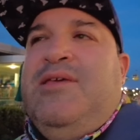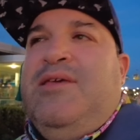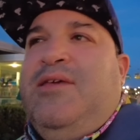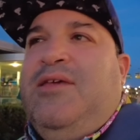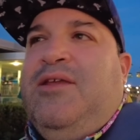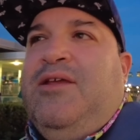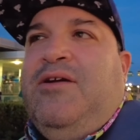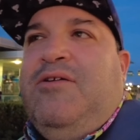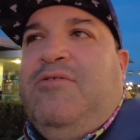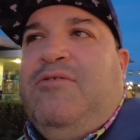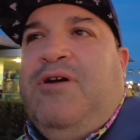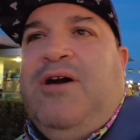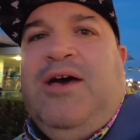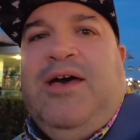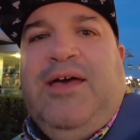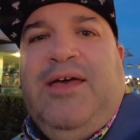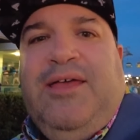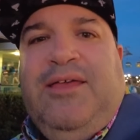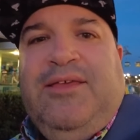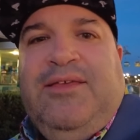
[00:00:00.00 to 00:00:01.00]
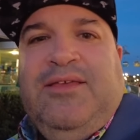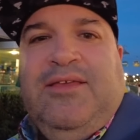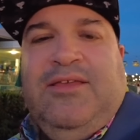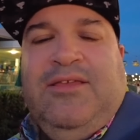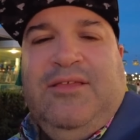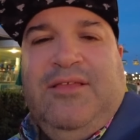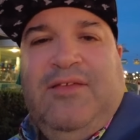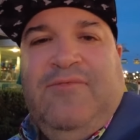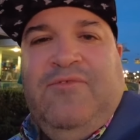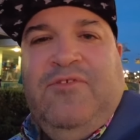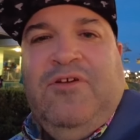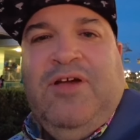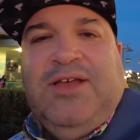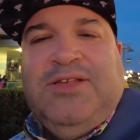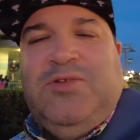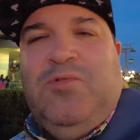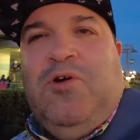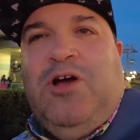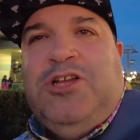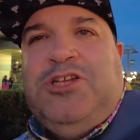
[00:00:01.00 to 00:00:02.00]
you know, uh, if you
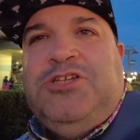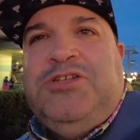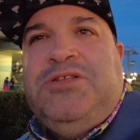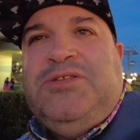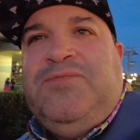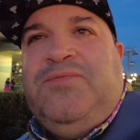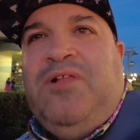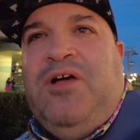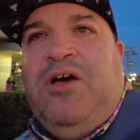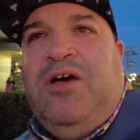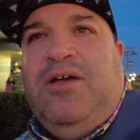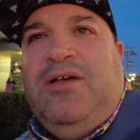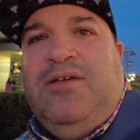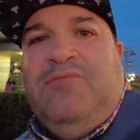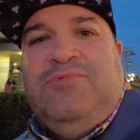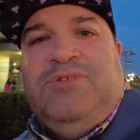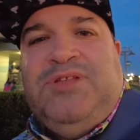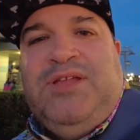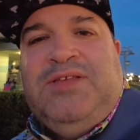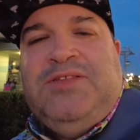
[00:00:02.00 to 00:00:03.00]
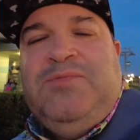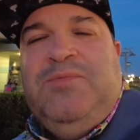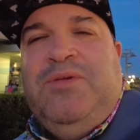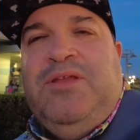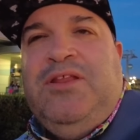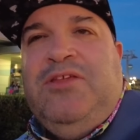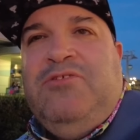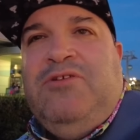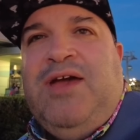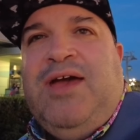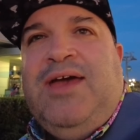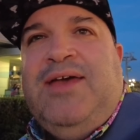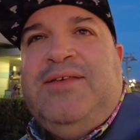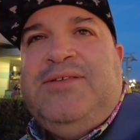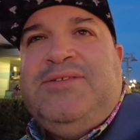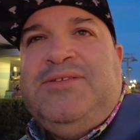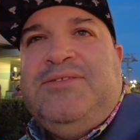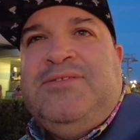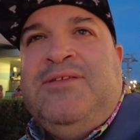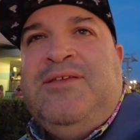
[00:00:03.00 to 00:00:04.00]
guys are watching this vlog, it was nice meeting you
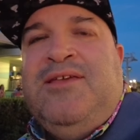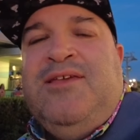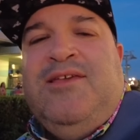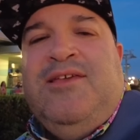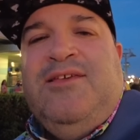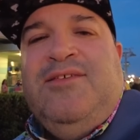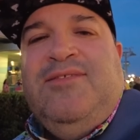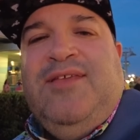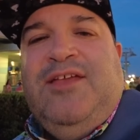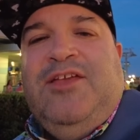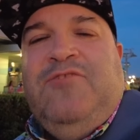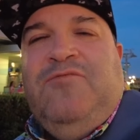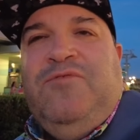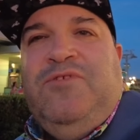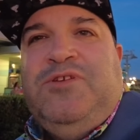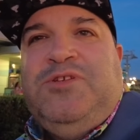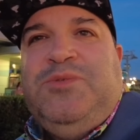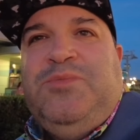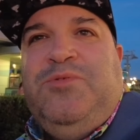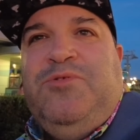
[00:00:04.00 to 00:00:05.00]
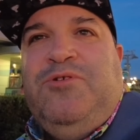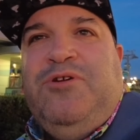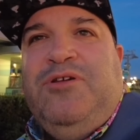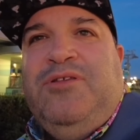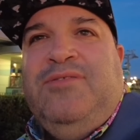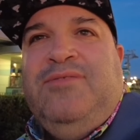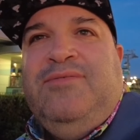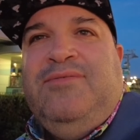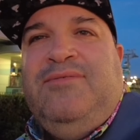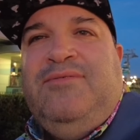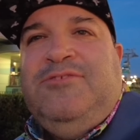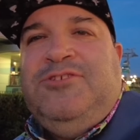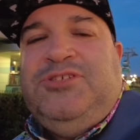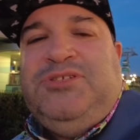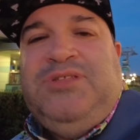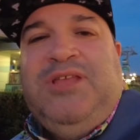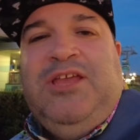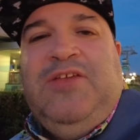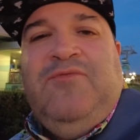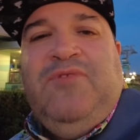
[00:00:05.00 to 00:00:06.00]
guys, and thank you for your support, and
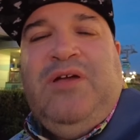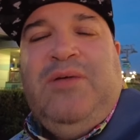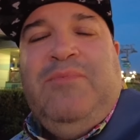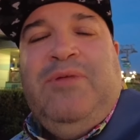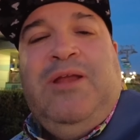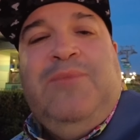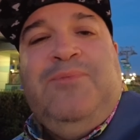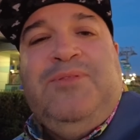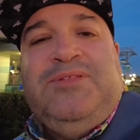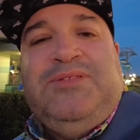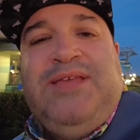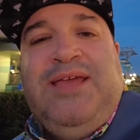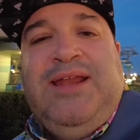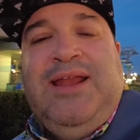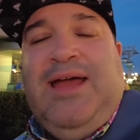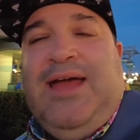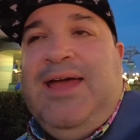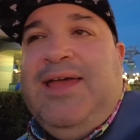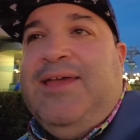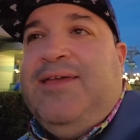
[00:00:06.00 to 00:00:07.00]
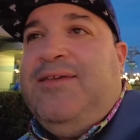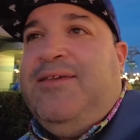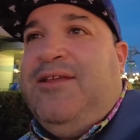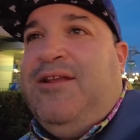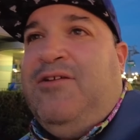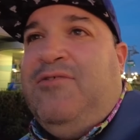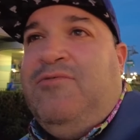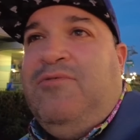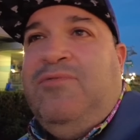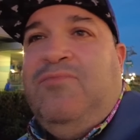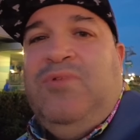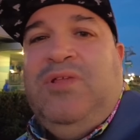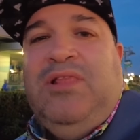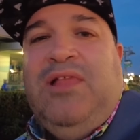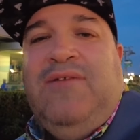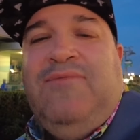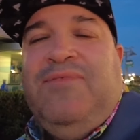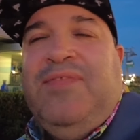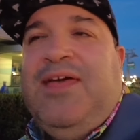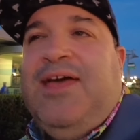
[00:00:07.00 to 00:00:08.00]
just thank you for coming up and saying hi. You know, we
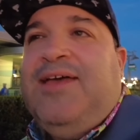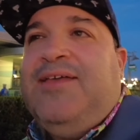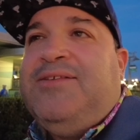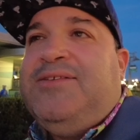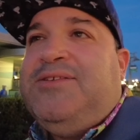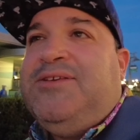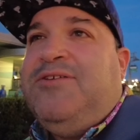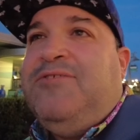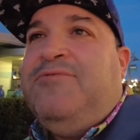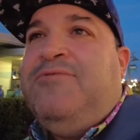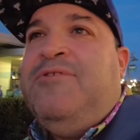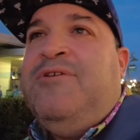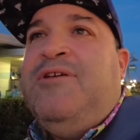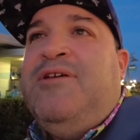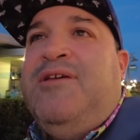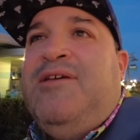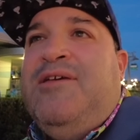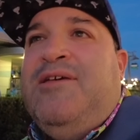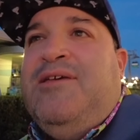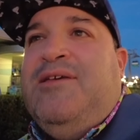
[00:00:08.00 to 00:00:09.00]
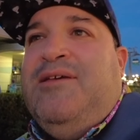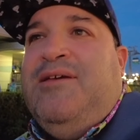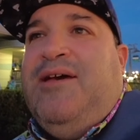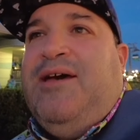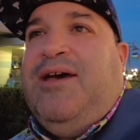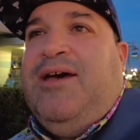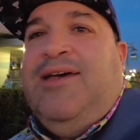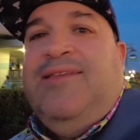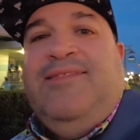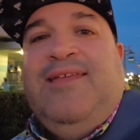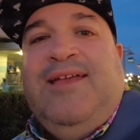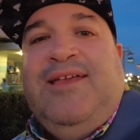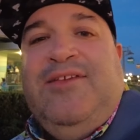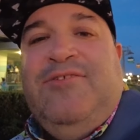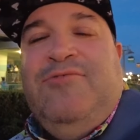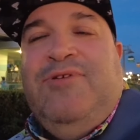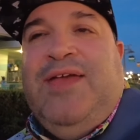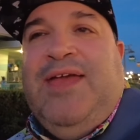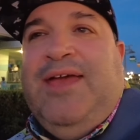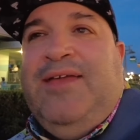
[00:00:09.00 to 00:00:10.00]
love that. So, uh, thank
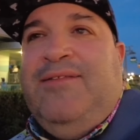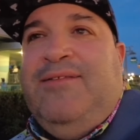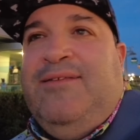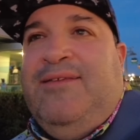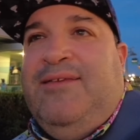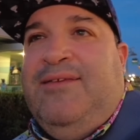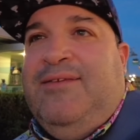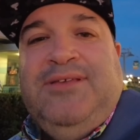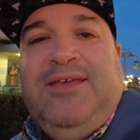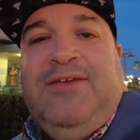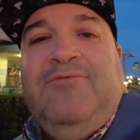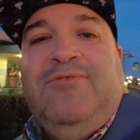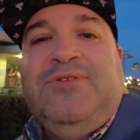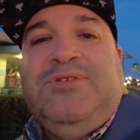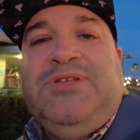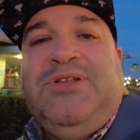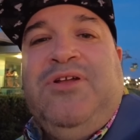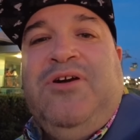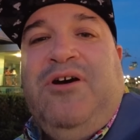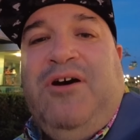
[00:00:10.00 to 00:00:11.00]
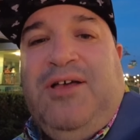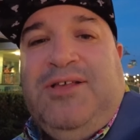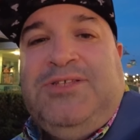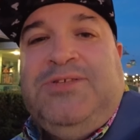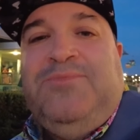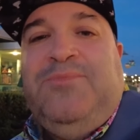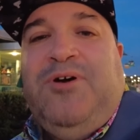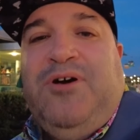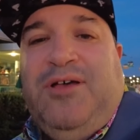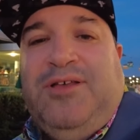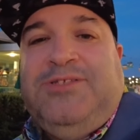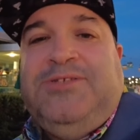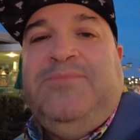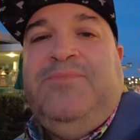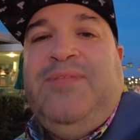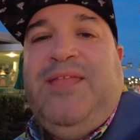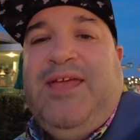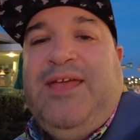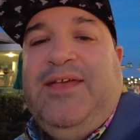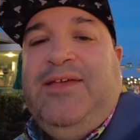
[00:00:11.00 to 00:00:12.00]
you again. It was an awesome, awesome
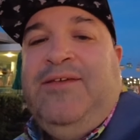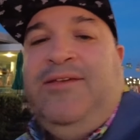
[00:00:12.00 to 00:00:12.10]
day.